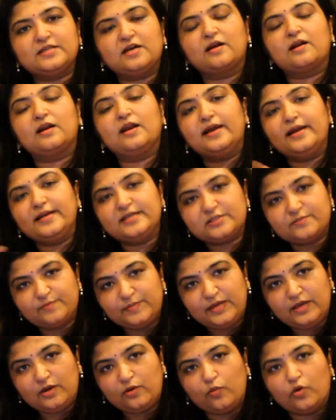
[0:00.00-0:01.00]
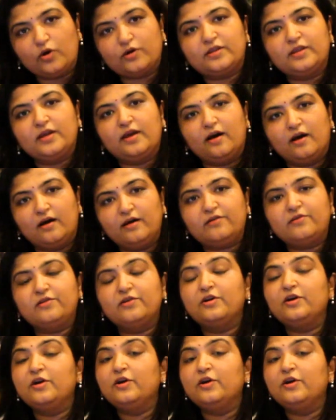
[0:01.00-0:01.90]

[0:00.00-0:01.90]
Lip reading: our clients being what they are,